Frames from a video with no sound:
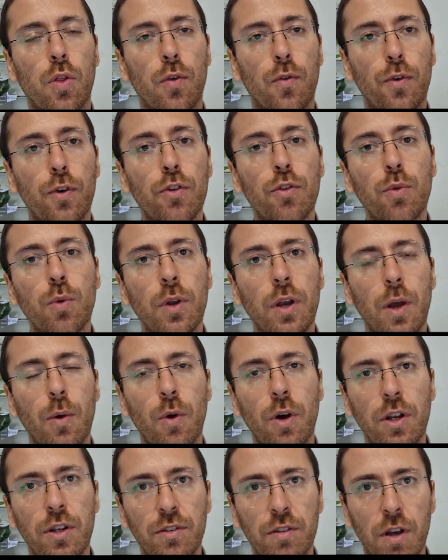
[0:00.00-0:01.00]
the first one I
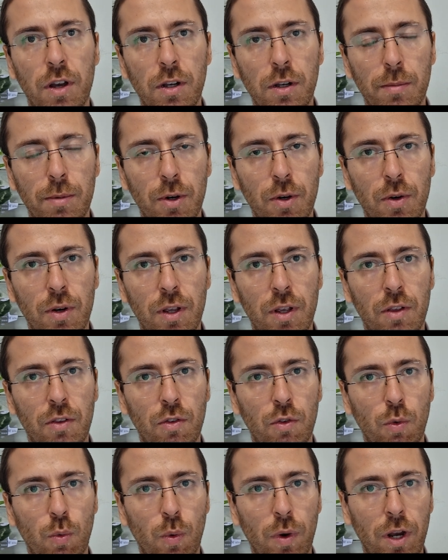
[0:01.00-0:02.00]
want to talk about
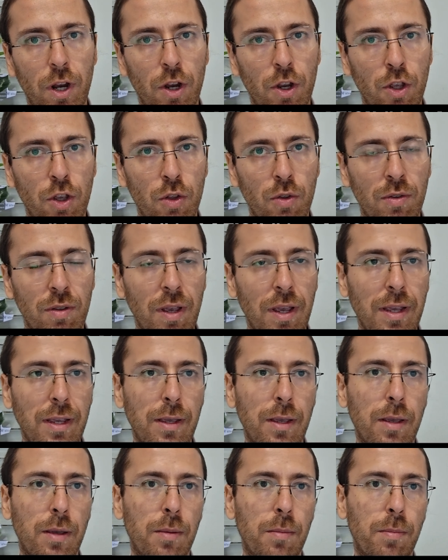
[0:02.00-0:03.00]
is where you
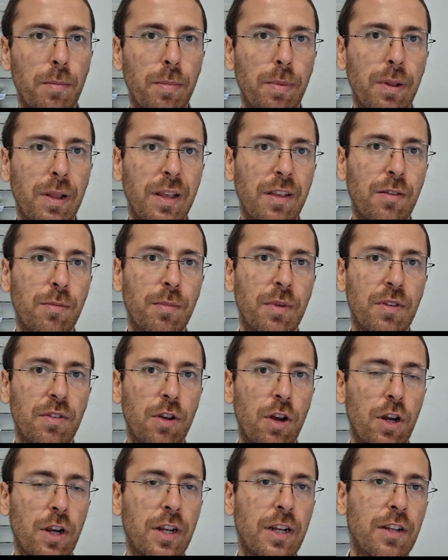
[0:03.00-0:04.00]
take placement
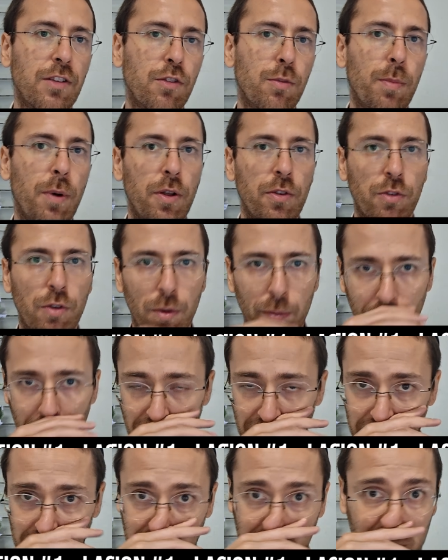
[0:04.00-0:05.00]
targeted sponsored
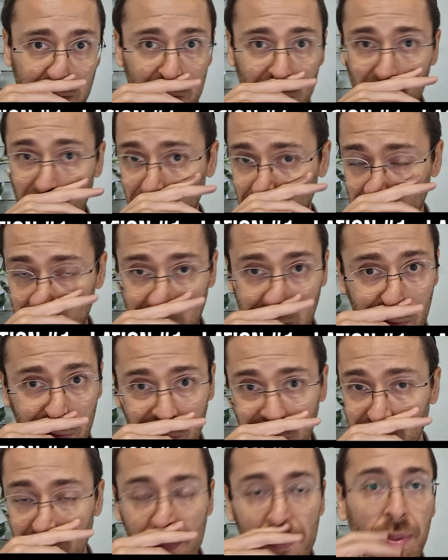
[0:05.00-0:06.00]
products or
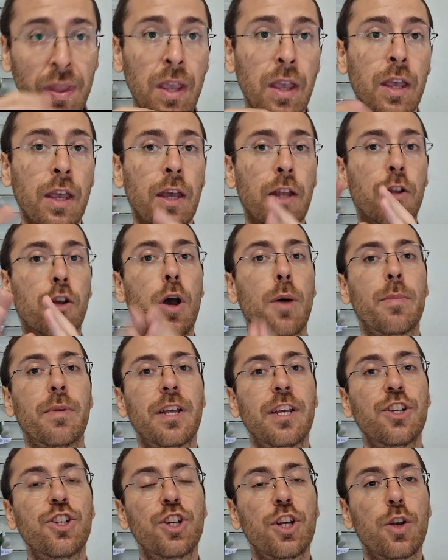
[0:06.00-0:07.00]
brands in
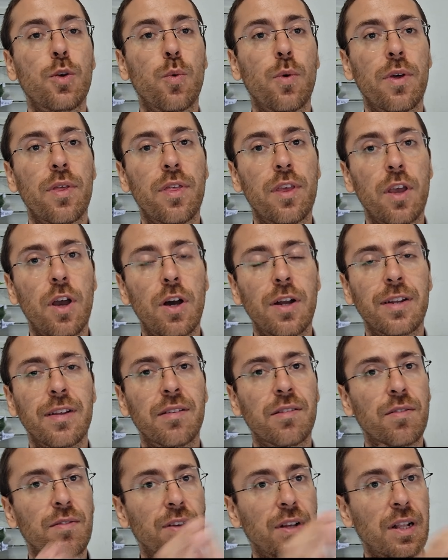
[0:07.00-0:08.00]
combination with the
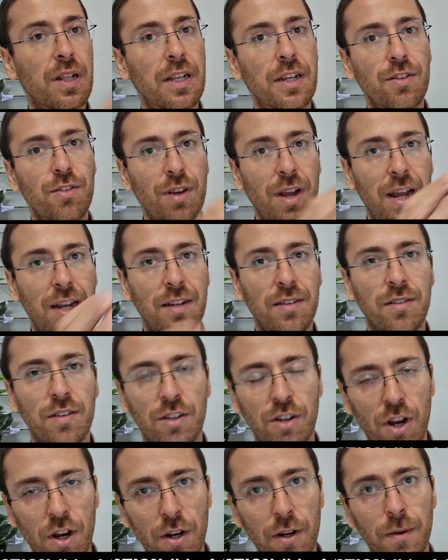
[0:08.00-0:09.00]
audience have clicked or added to
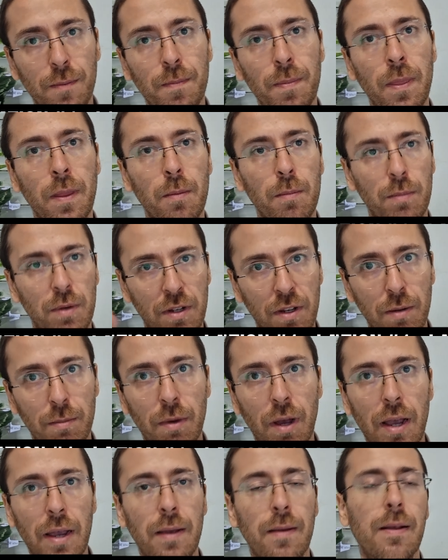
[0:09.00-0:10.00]
cart but didn't
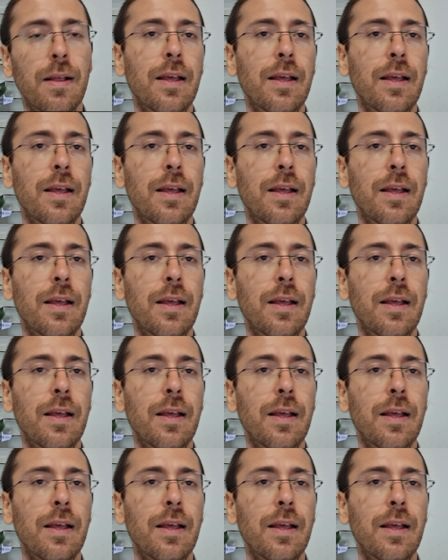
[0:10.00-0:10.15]
buy.